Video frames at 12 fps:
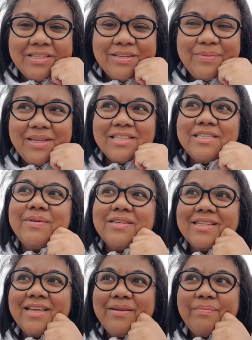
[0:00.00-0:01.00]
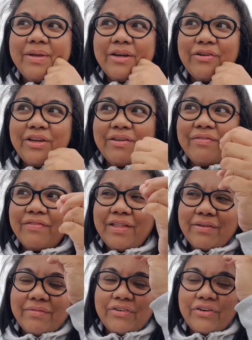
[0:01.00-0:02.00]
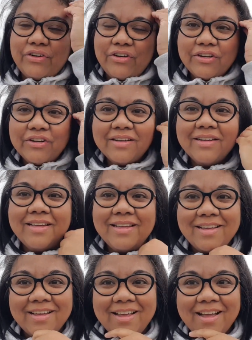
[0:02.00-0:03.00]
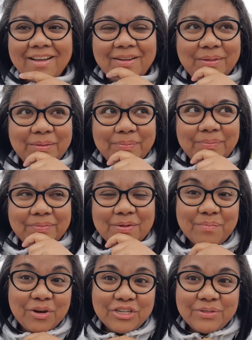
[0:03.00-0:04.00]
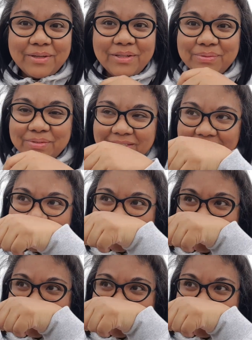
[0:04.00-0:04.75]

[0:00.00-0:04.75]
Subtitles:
To me, it smells like berry-flavored marshmallows.